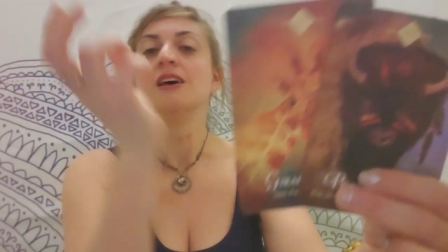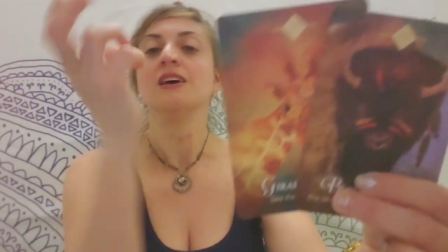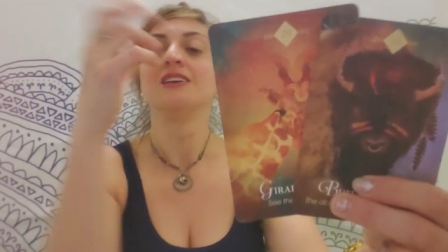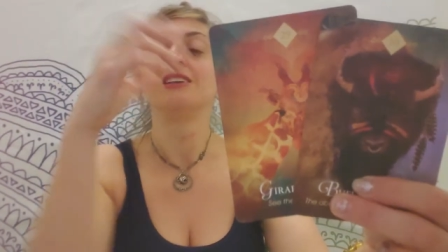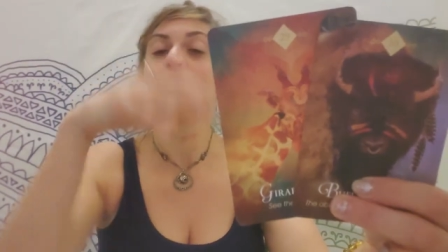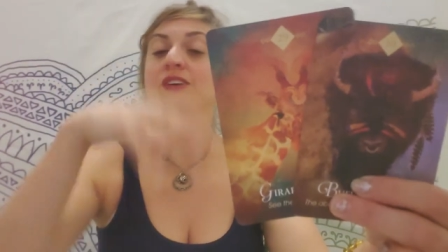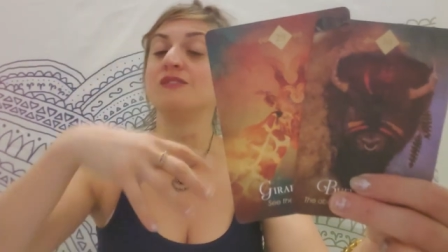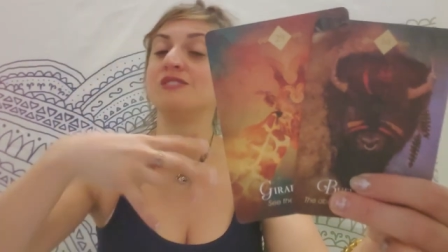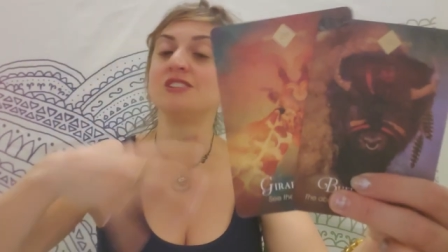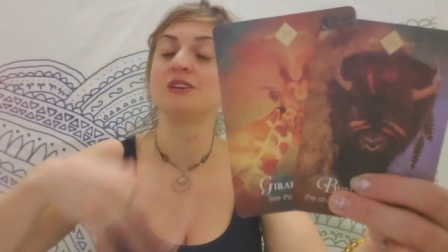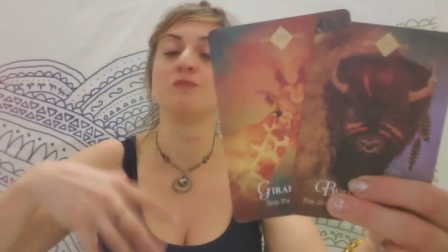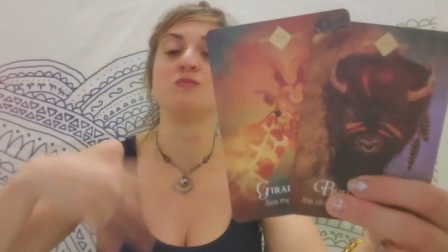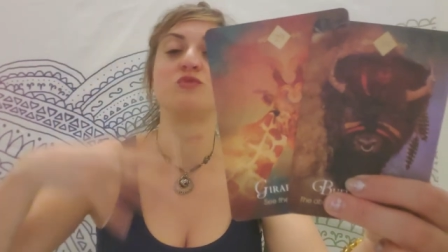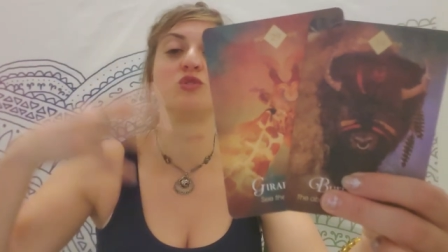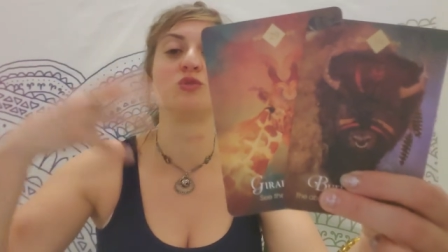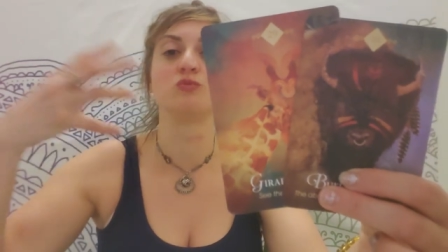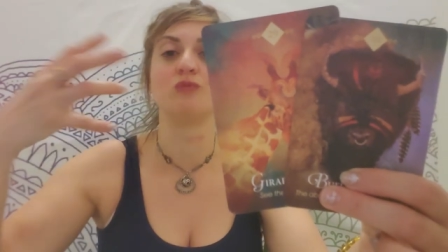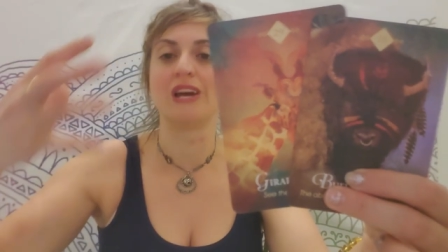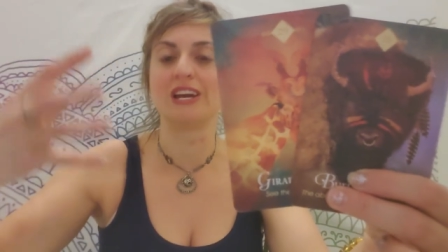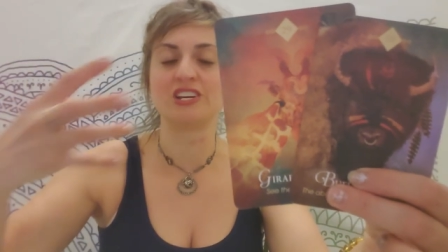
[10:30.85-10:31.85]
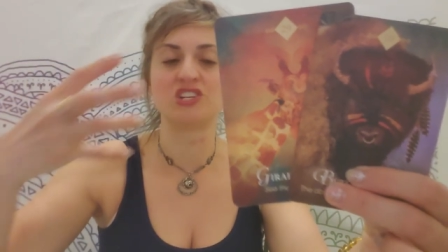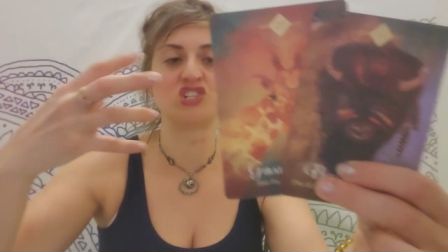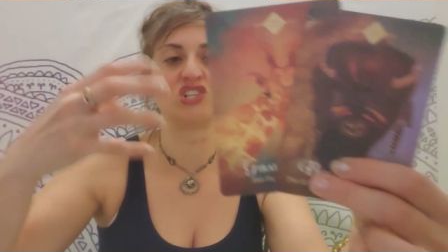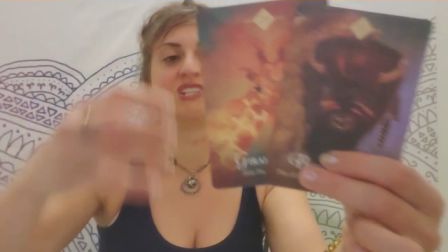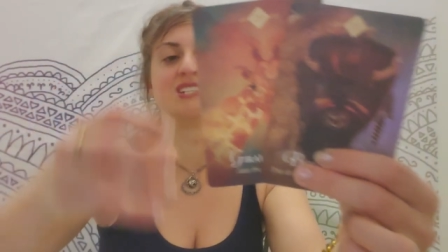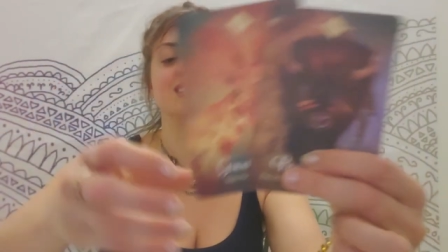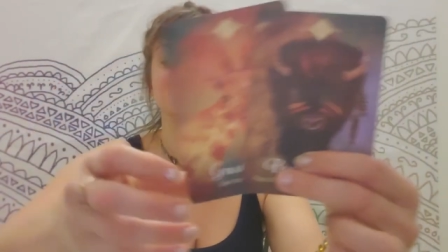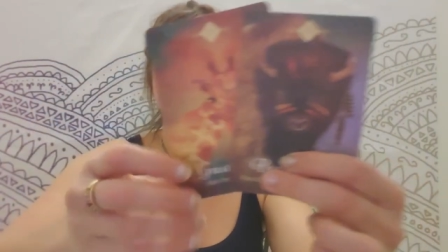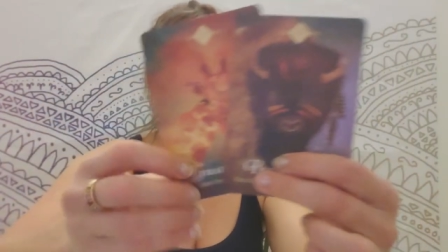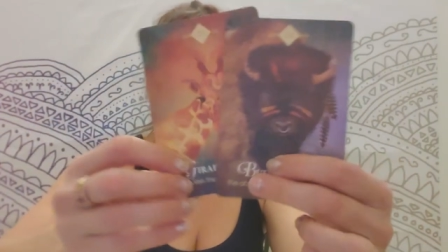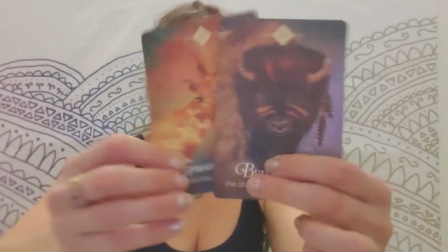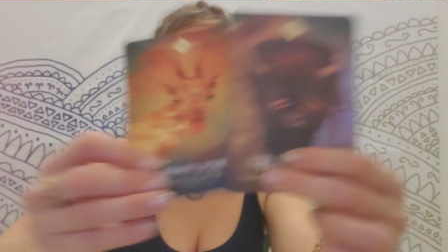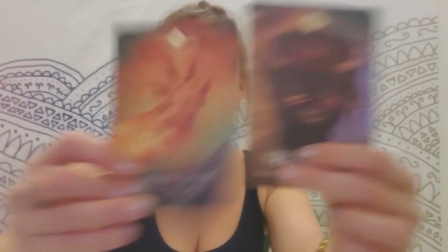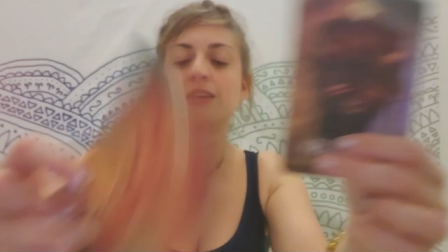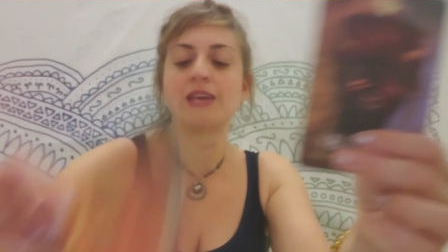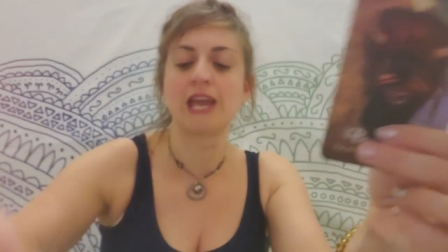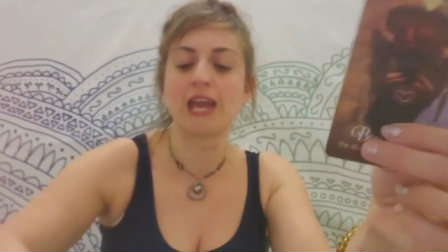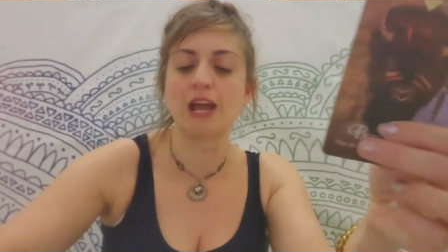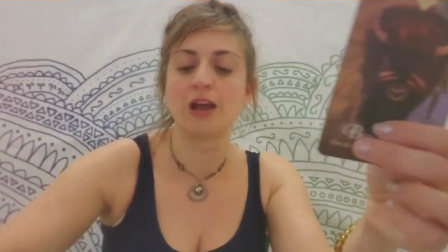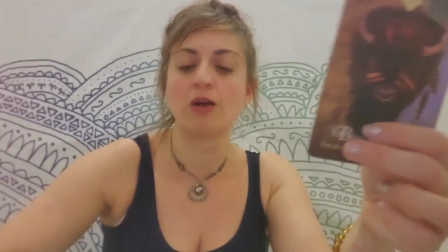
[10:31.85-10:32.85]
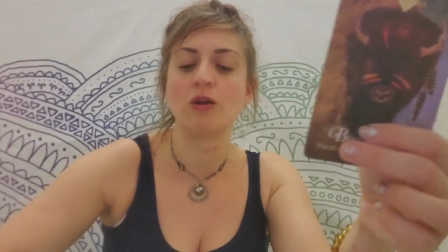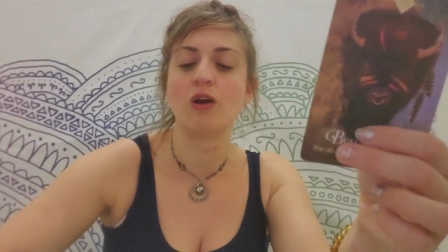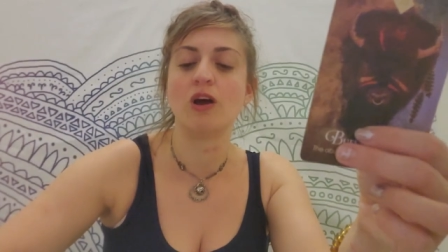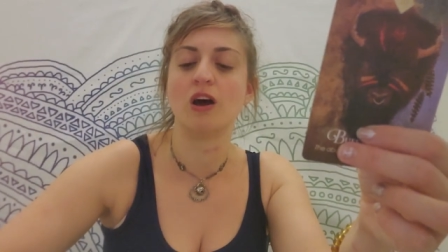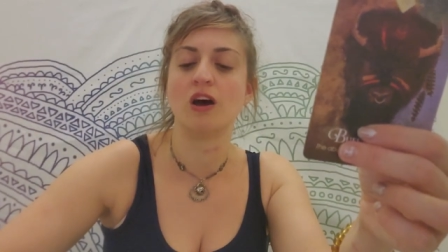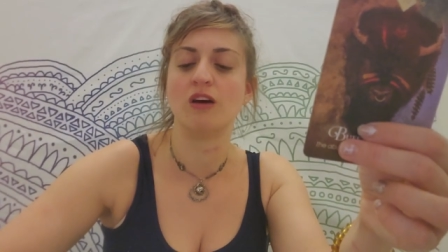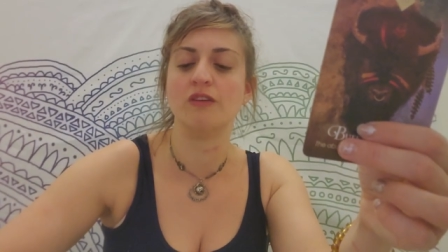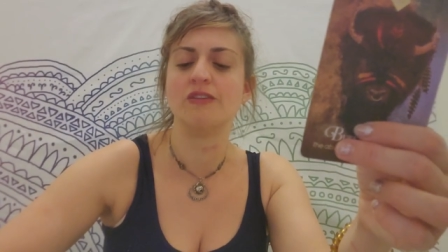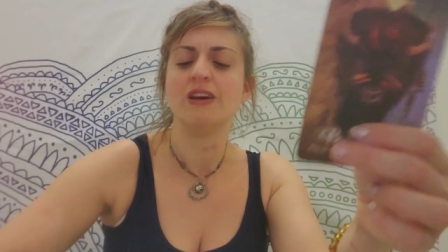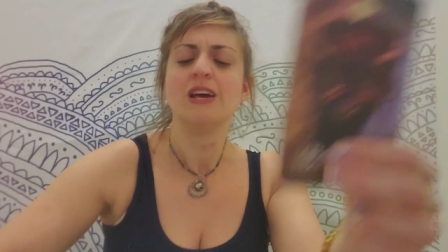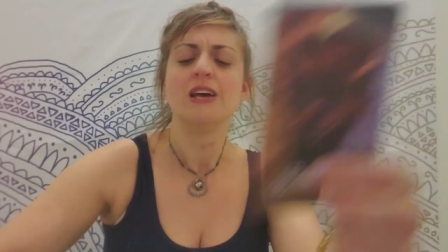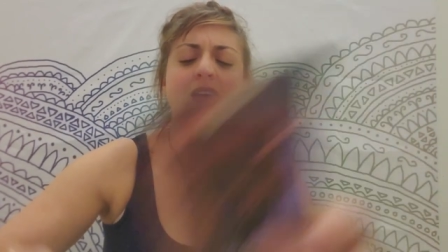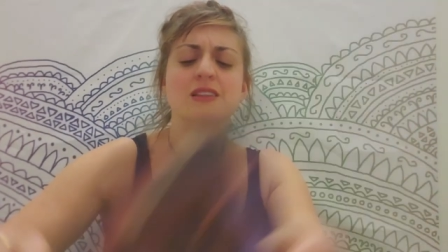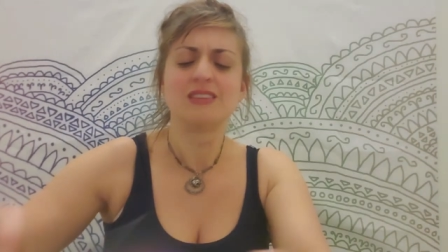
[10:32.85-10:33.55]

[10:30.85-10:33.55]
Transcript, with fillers: give some direction take care of